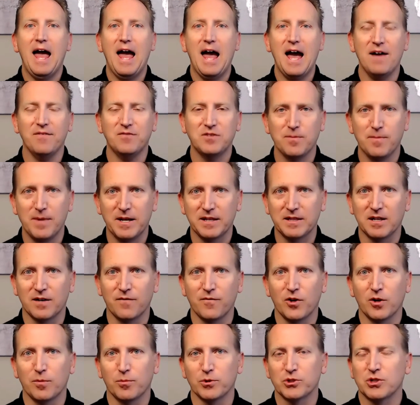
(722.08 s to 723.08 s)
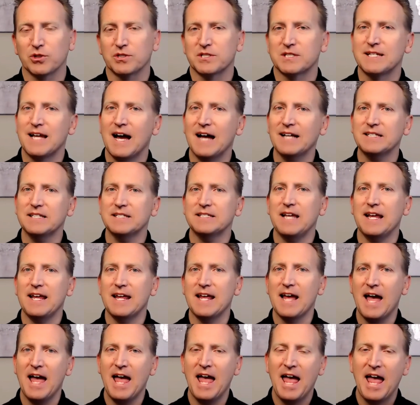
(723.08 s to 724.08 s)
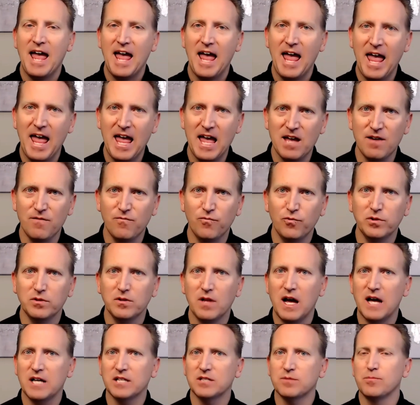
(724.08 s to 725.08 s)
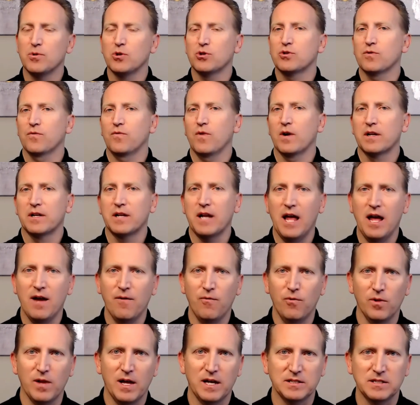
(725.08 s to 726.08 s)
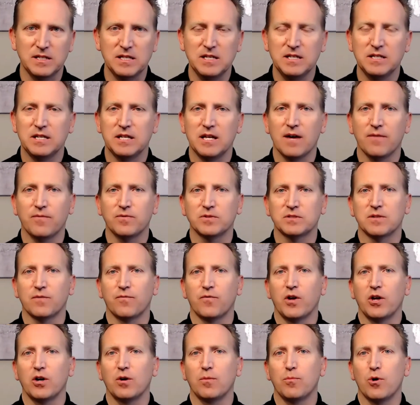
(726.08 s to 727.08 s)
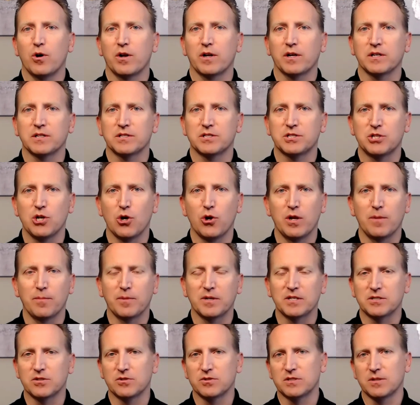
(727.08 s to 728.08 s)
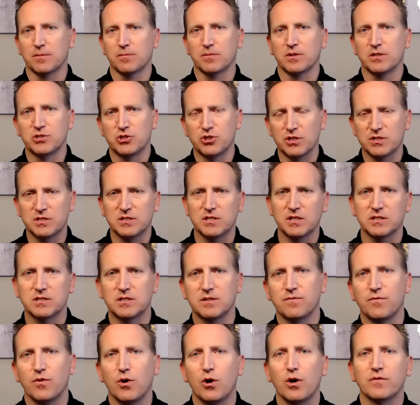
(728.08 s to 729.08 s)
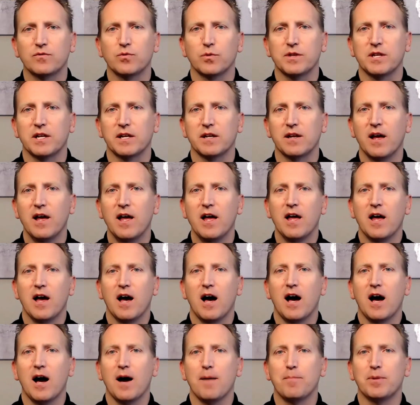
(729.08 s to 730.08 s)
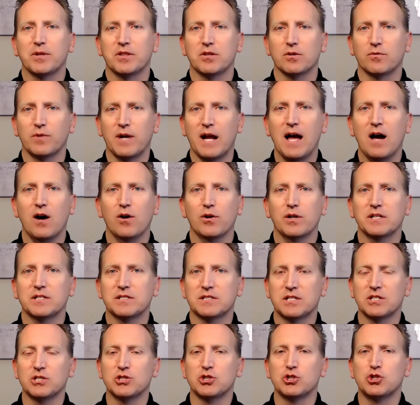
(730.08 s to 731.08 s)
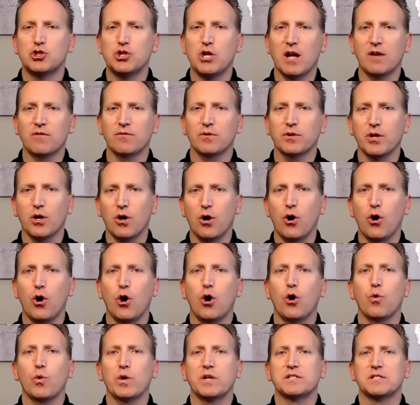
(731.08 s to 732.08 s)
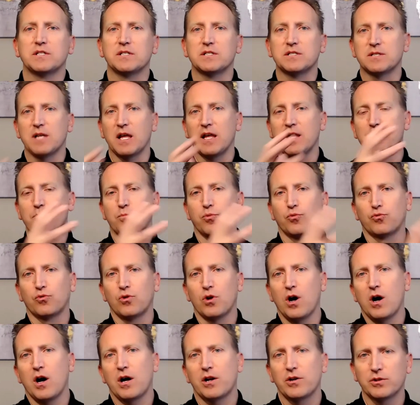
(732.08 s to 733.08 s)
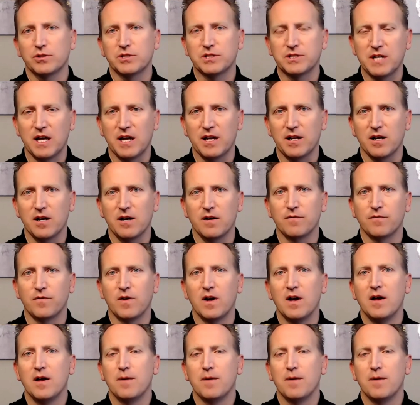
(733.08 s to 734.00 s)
have to make that available. So it's not to say every last mutual fund and every last ETF is available on a custodian, because there's some logistics involved with it. But the reality is that generally always is a broader set of